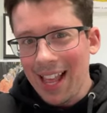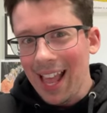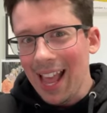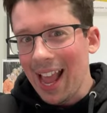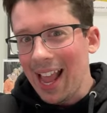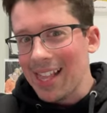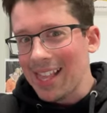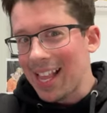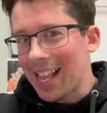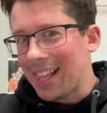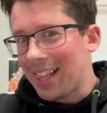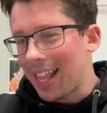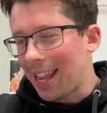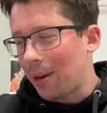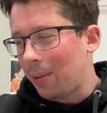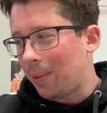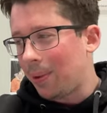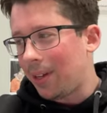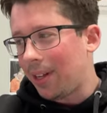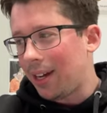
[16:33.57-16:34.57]
And then they
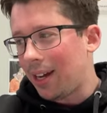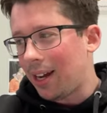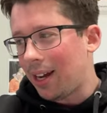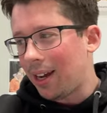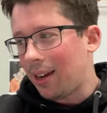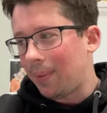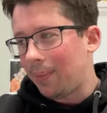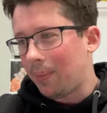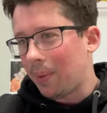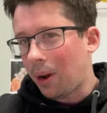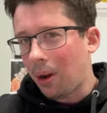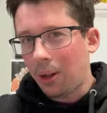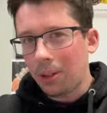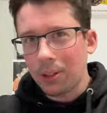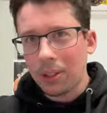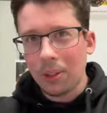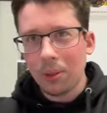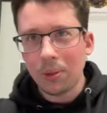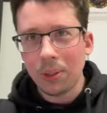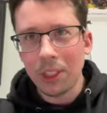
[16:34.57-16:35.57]
would um,
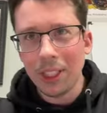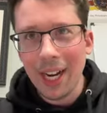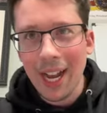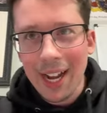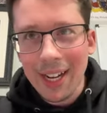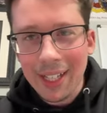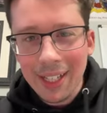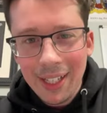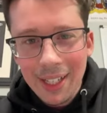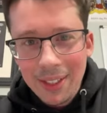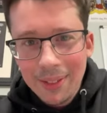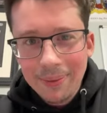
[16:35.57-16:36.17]
also check